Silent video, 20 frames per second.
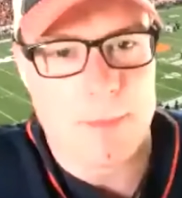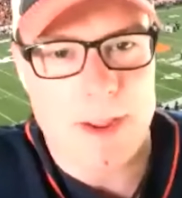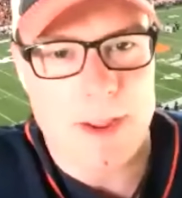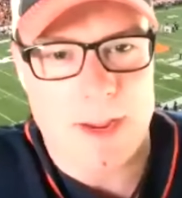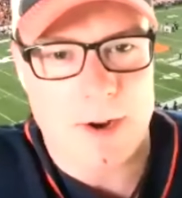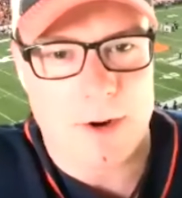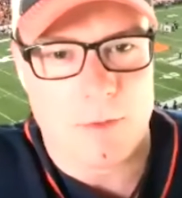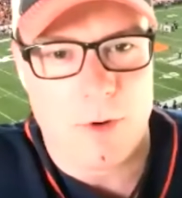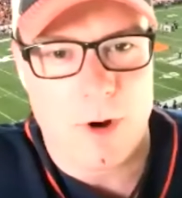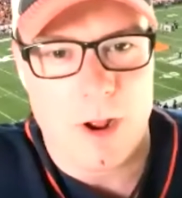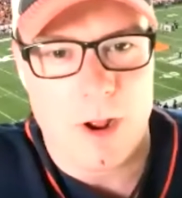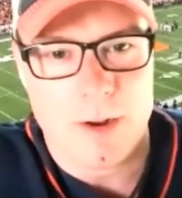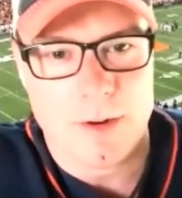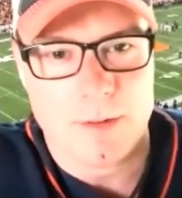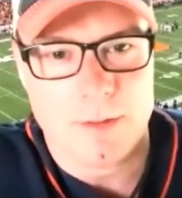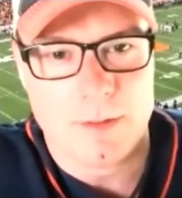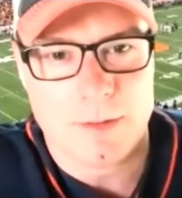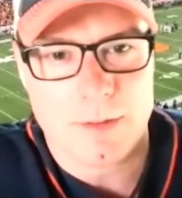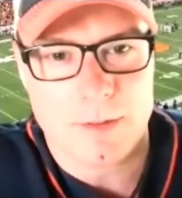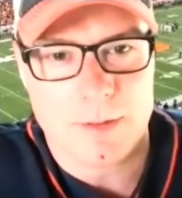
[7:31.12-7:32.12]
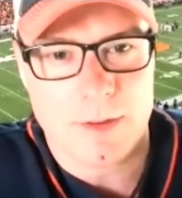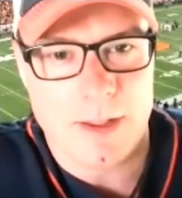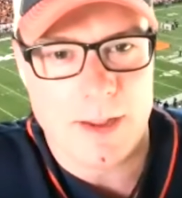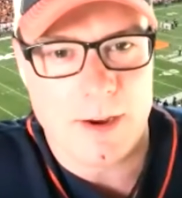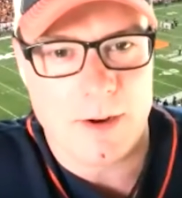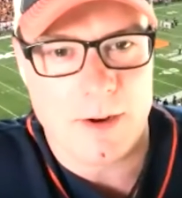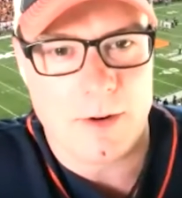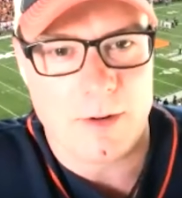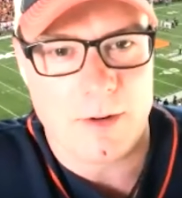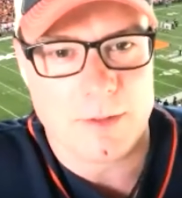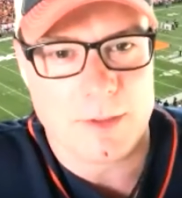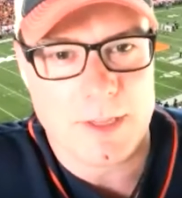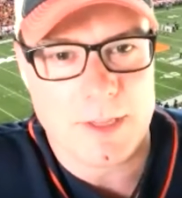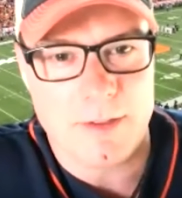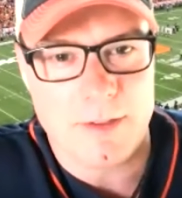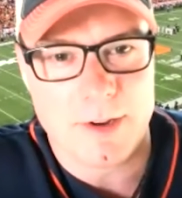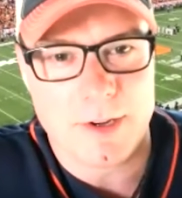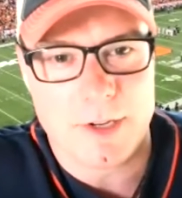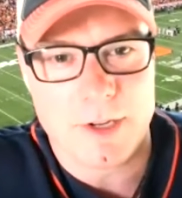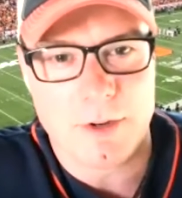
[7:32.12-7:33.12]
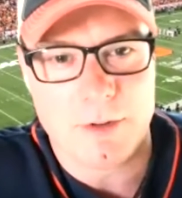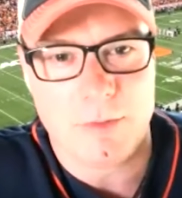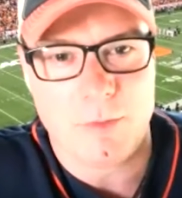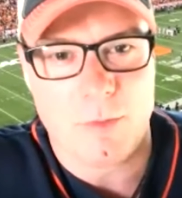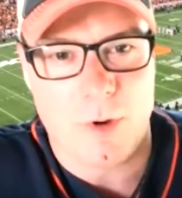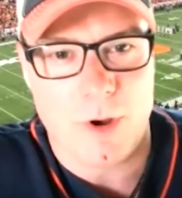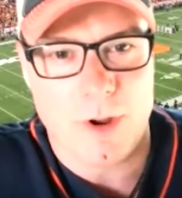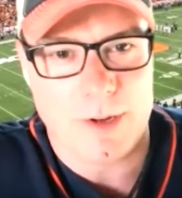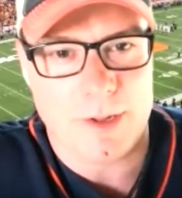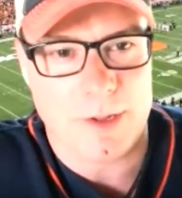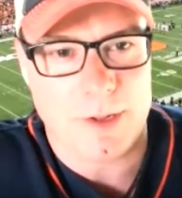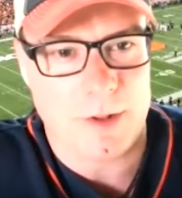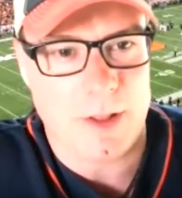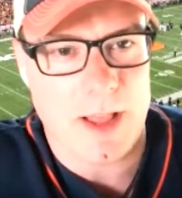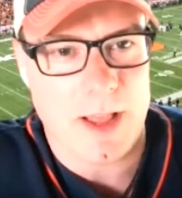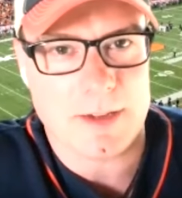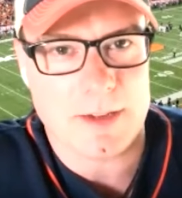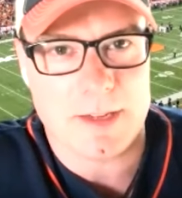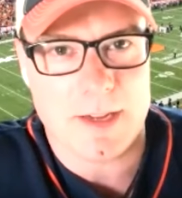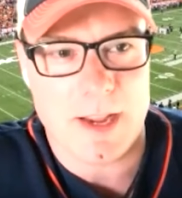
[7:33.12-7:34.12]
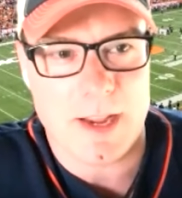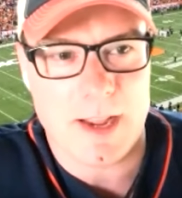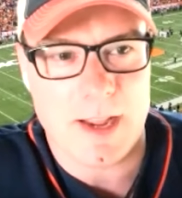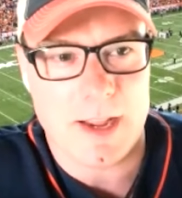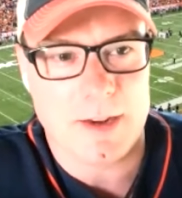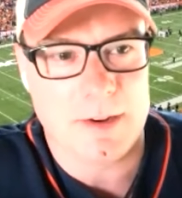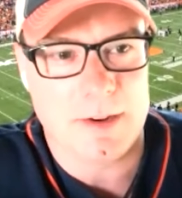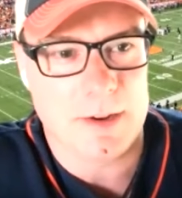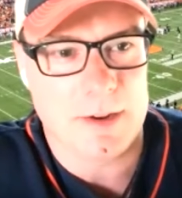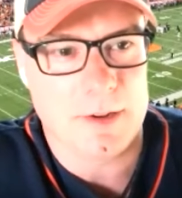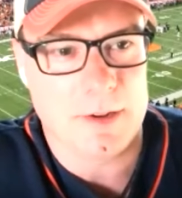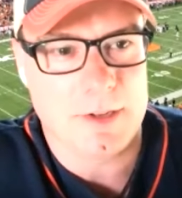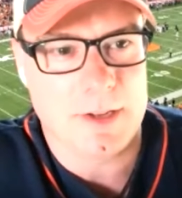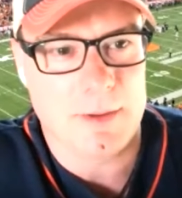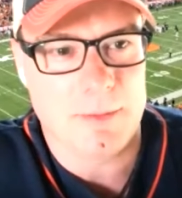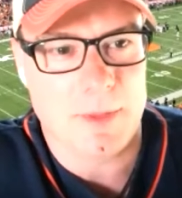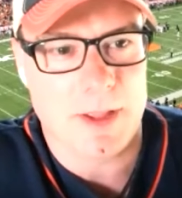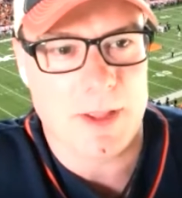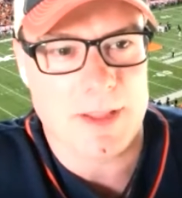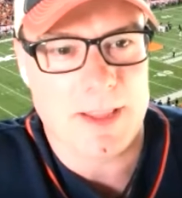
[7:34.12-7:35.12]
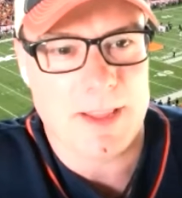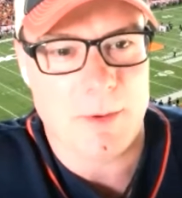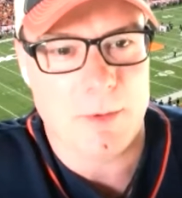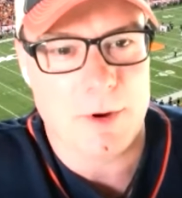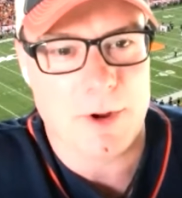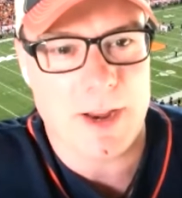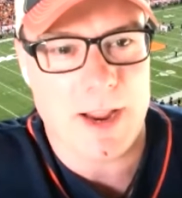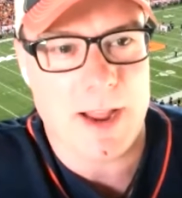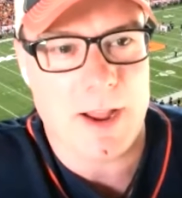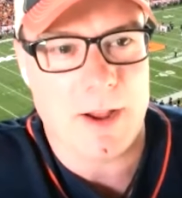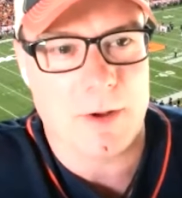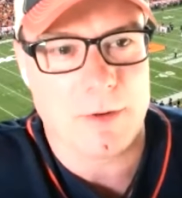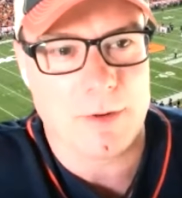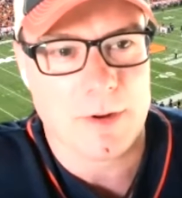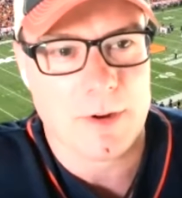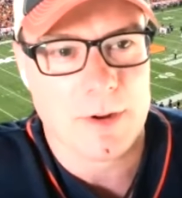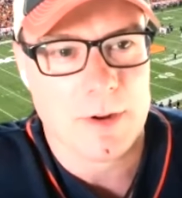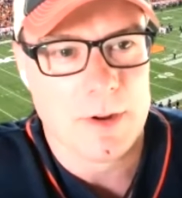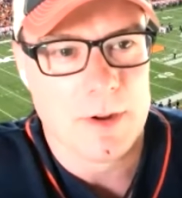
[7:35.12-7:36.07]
a run. They're 7-2-1 in their last 10. It seemed like they were down.